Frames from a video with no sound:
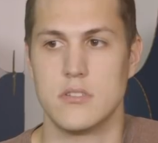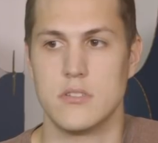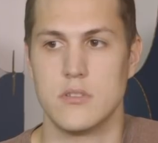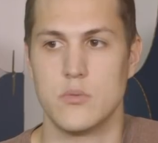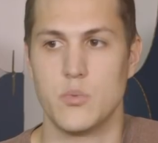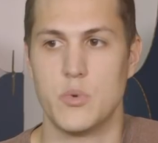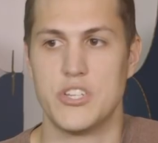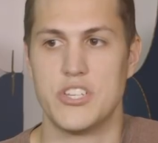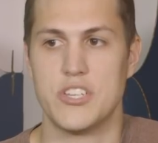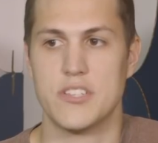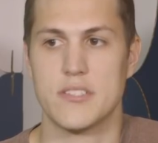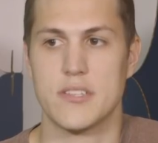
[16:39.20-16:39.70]

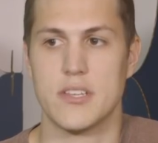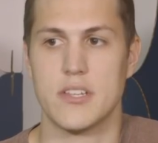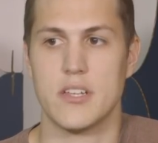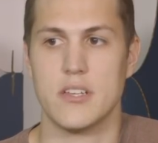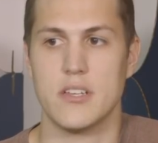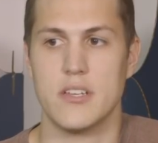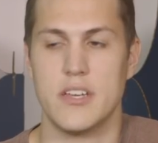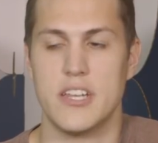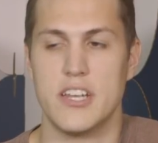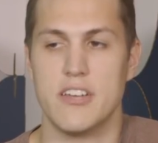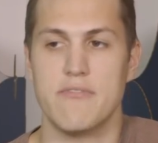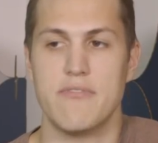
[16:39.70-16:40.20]
which is an
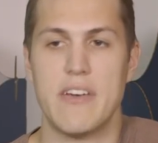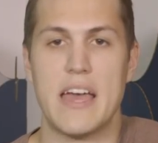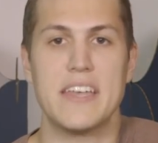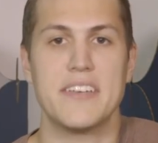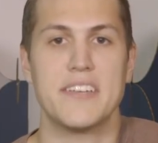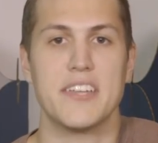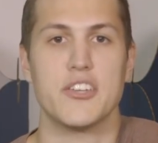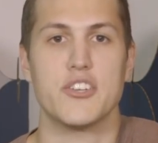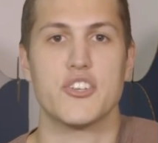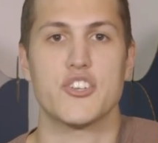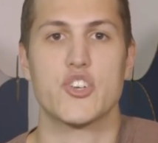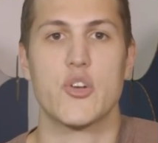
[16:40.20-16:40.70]

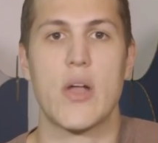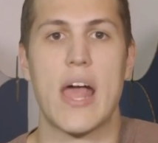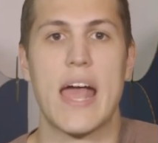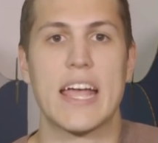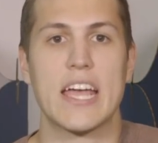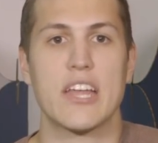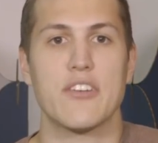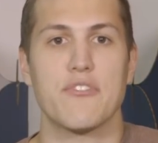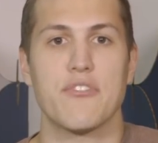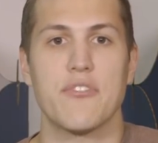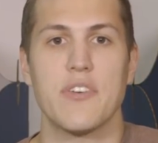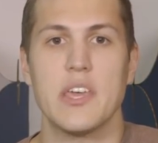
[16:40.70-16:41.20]
event in
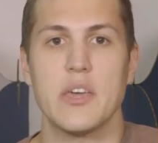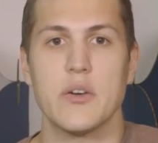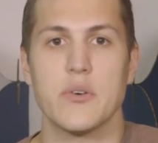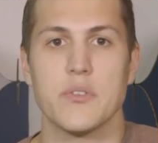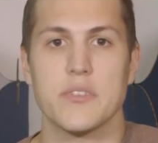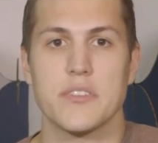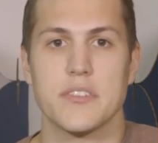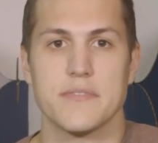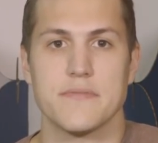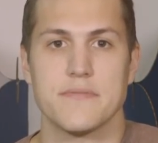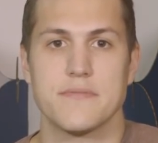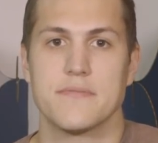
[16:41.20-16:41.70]
track and
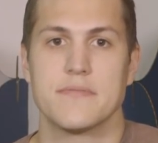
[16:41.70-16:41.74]
field.